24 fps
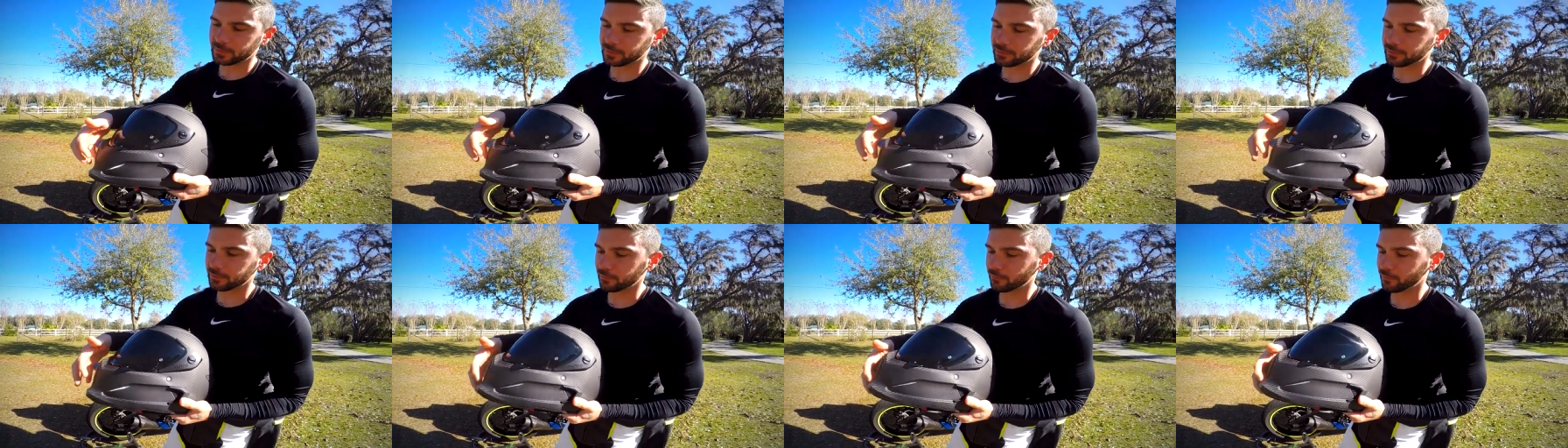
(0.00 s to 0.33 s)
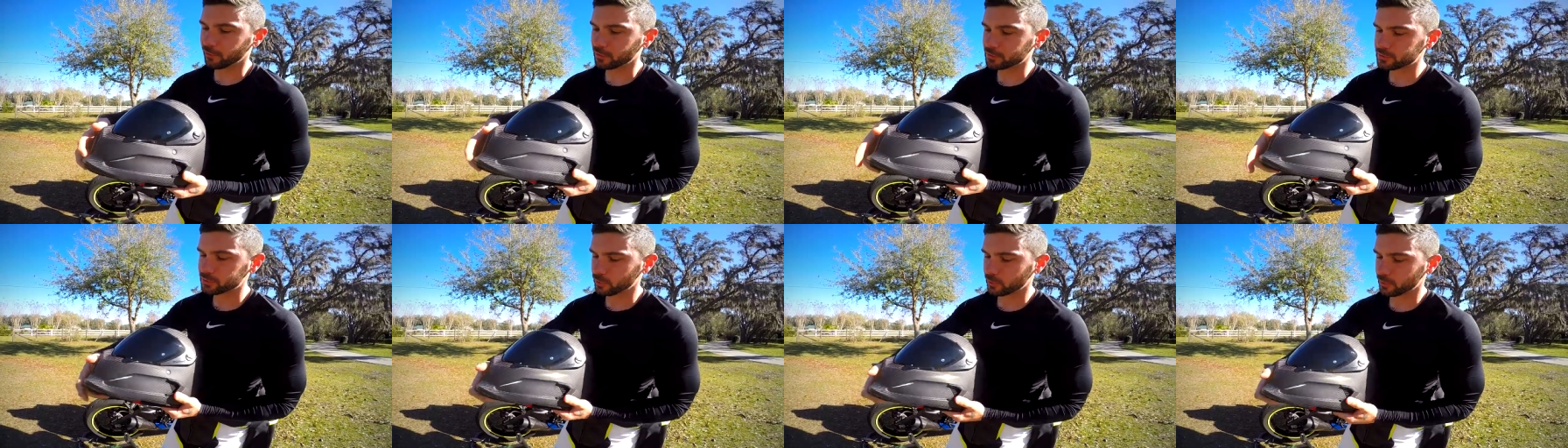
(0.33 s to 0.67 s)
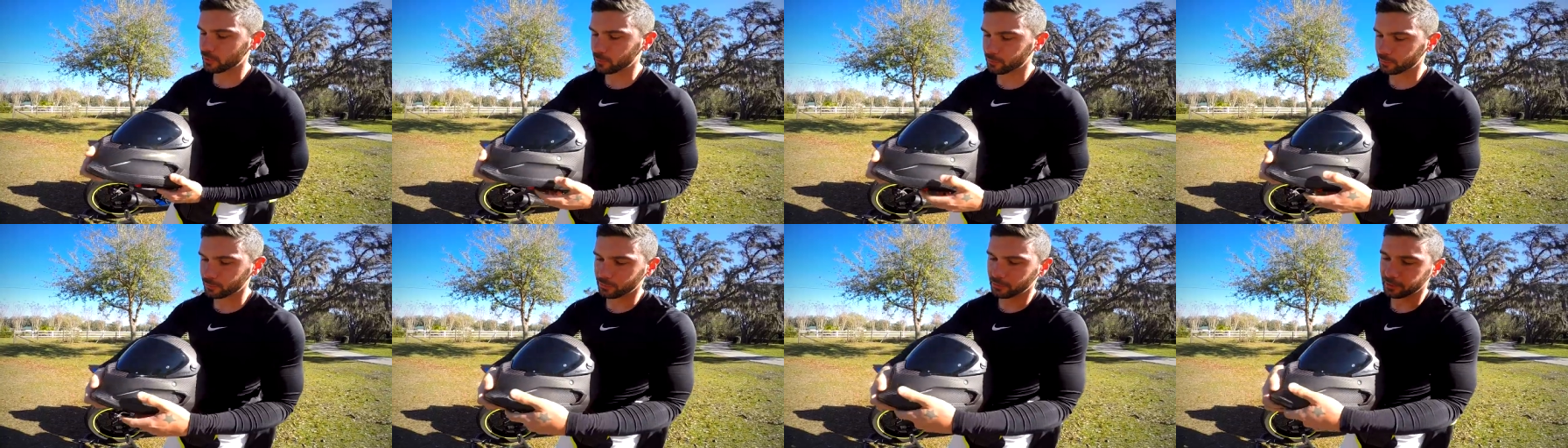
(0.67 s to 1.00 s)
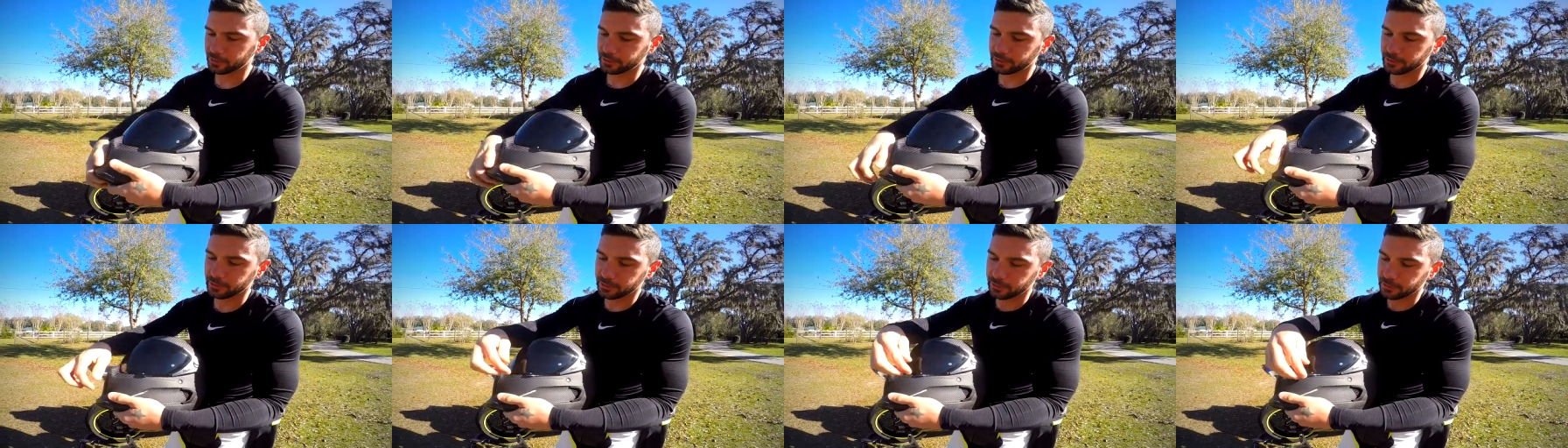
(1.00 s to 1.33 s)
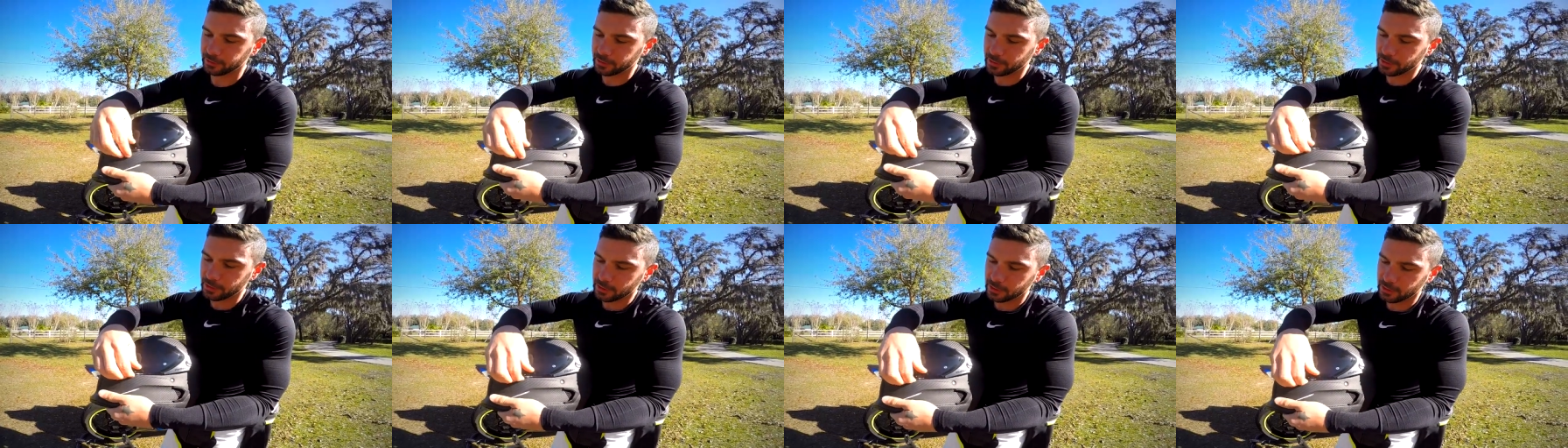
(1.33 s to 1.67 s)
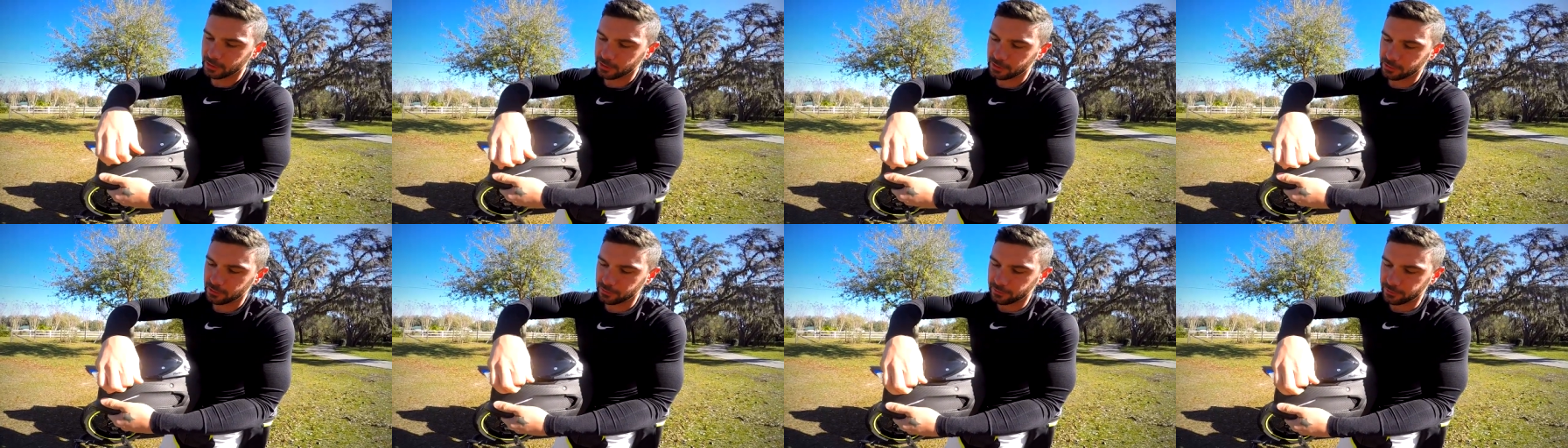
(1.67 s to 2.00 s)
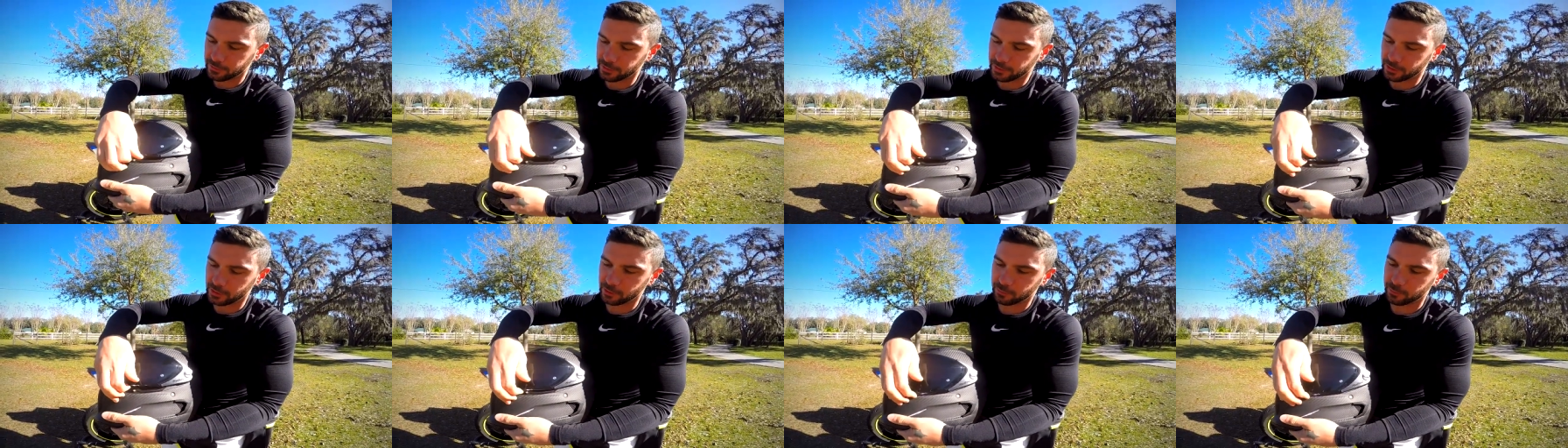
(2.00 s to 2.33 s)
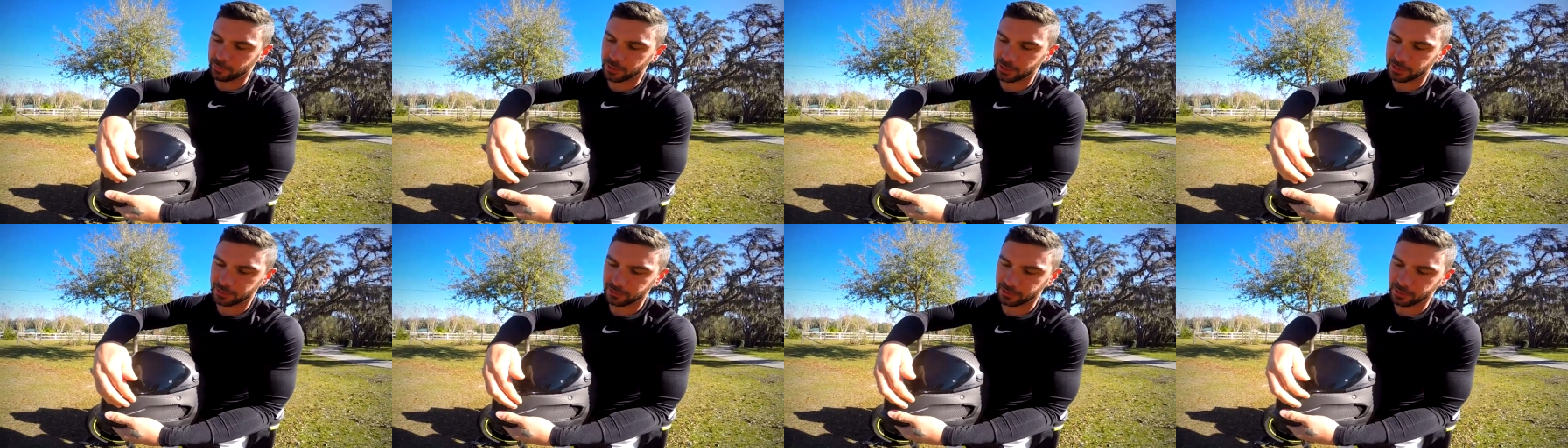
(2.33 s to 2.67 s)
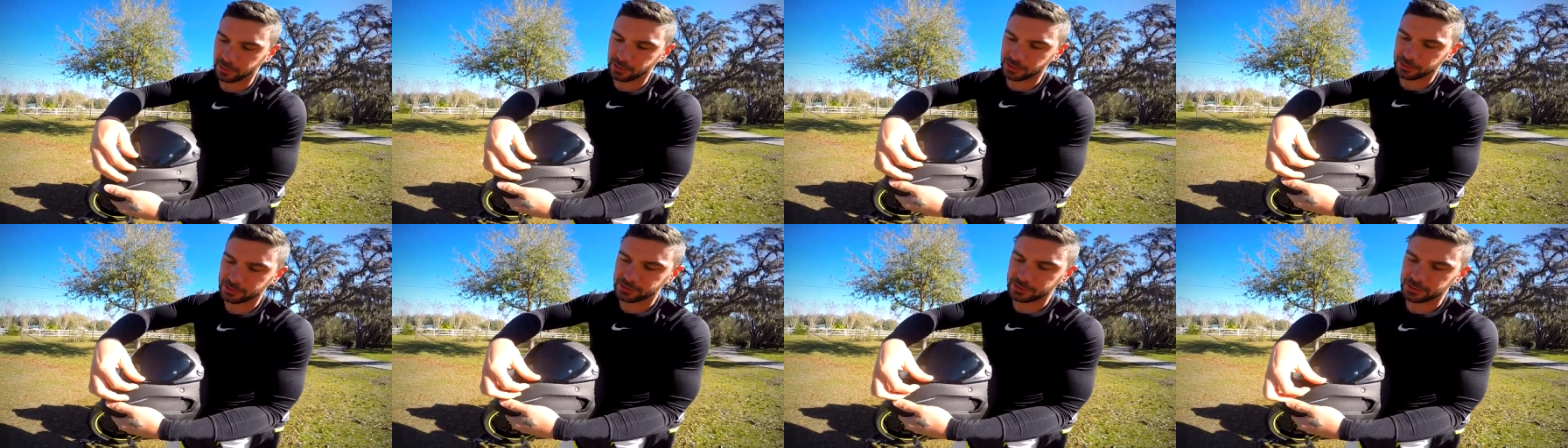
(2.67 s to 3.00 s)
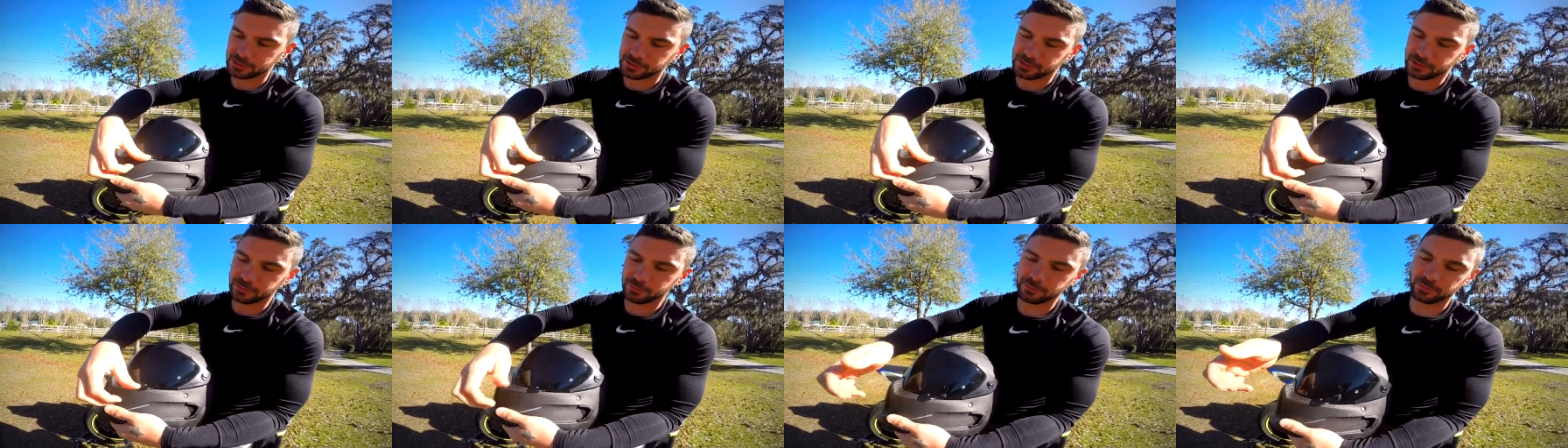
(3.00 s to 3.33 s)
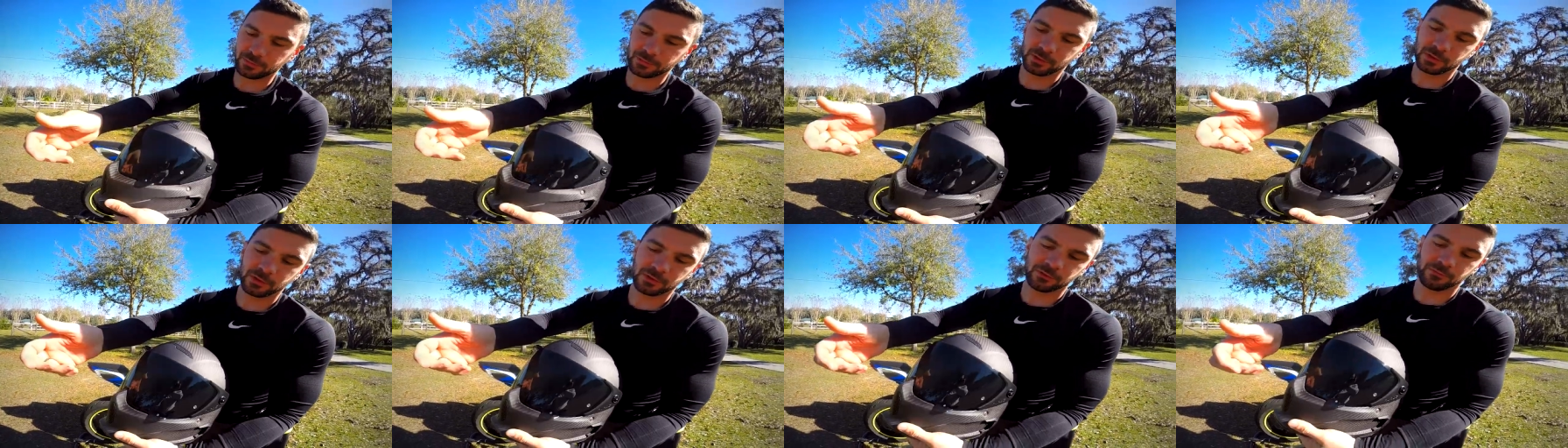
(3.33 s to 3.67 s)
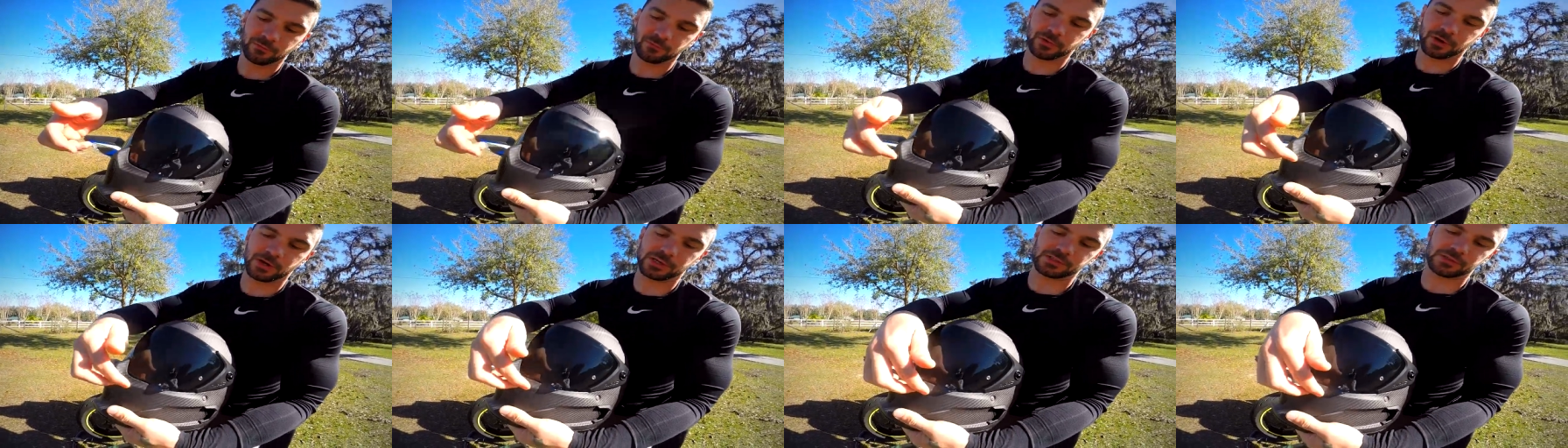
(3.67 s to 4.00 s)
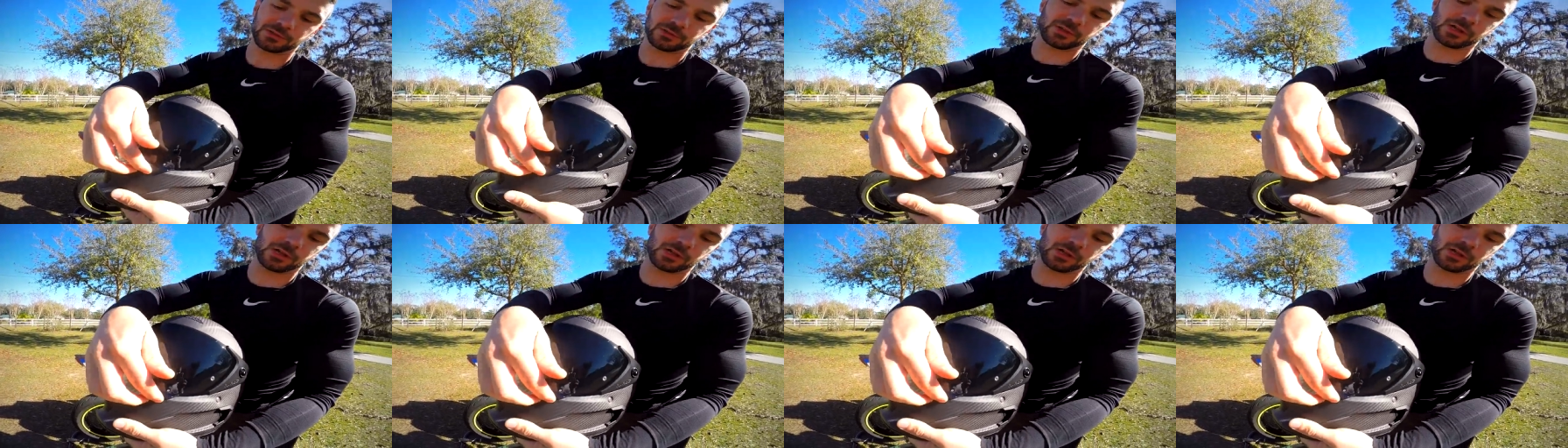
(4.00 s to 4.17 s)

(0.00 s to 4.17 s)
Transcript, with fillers: They've also upgraded the pin lock system, visor